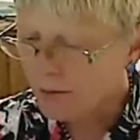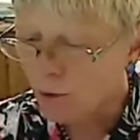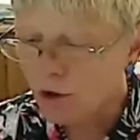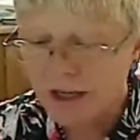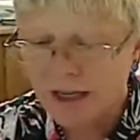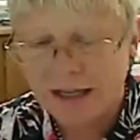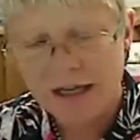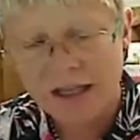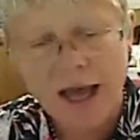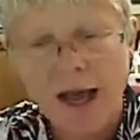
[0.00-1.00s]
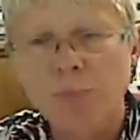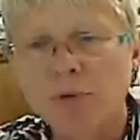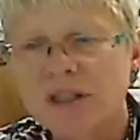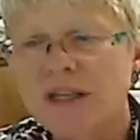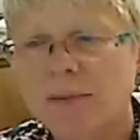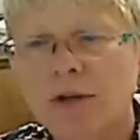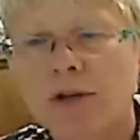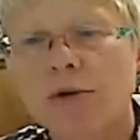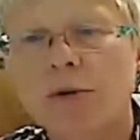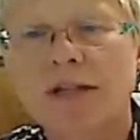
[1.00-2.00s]
working in a lab with
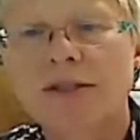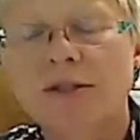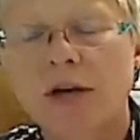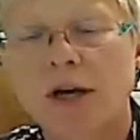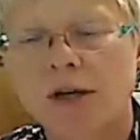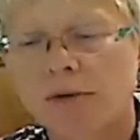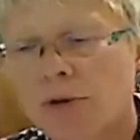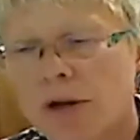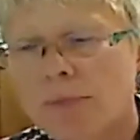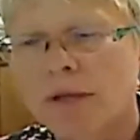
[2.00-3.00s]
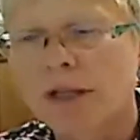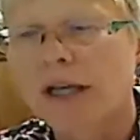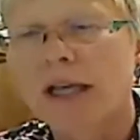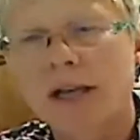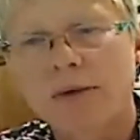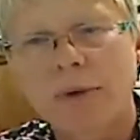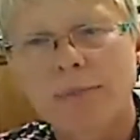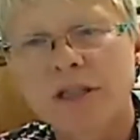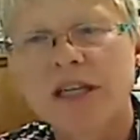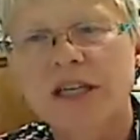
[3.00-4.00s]
someone who has credibility and a
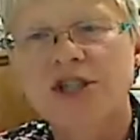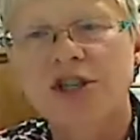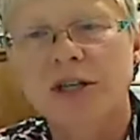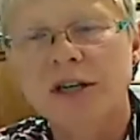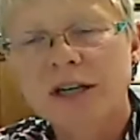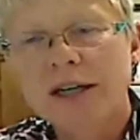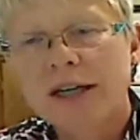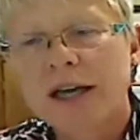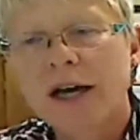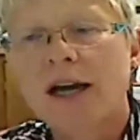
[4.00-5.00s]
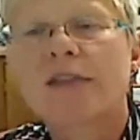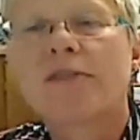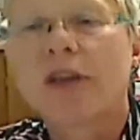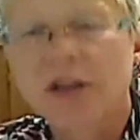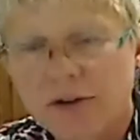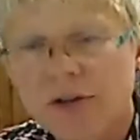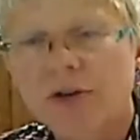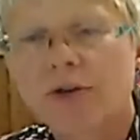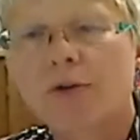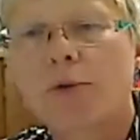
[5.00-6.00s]
reputation in the
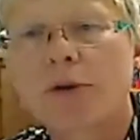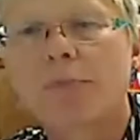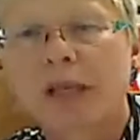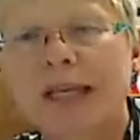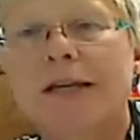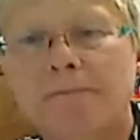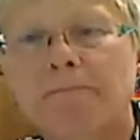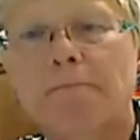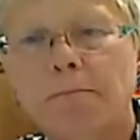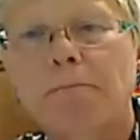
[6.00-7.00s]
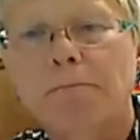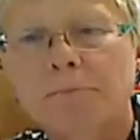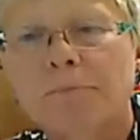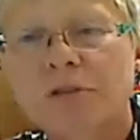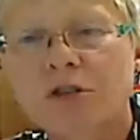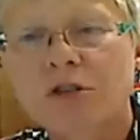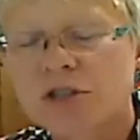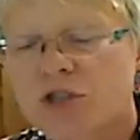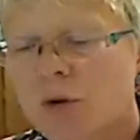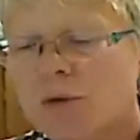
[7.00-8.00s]
area you want to be in. So
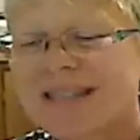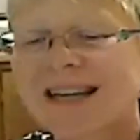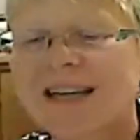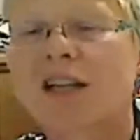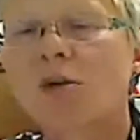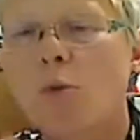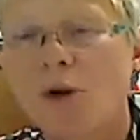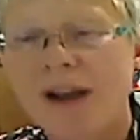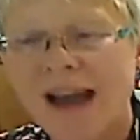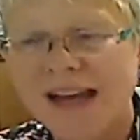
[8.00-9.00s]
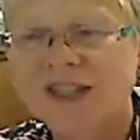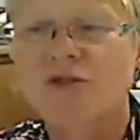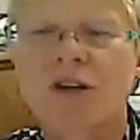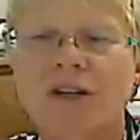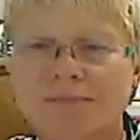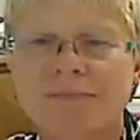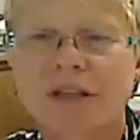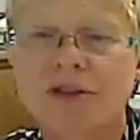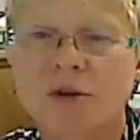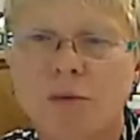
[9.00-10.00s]
there's always that little more extra
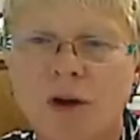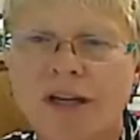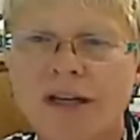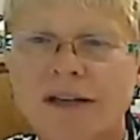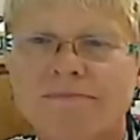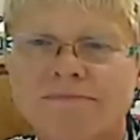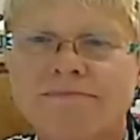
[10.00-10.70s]
that they're wanting.